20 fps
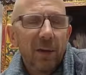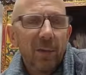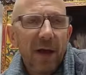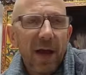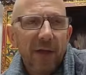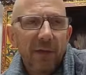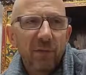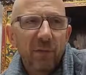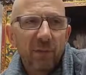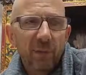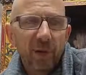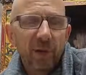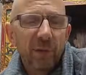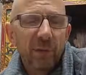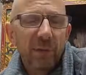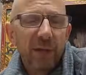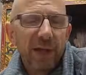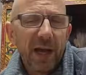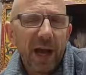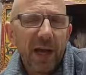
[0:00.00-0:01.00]
has really,
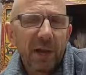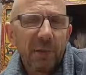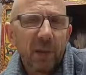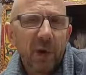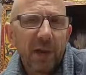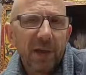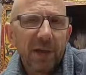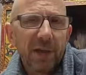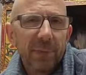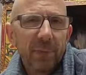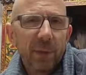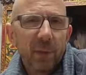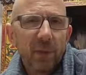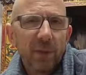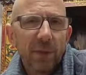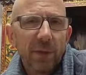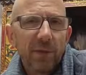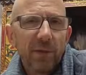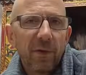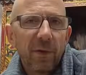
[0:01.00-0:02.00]
really high quality
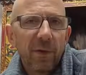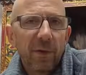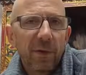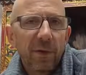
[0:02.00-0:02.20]
bowls.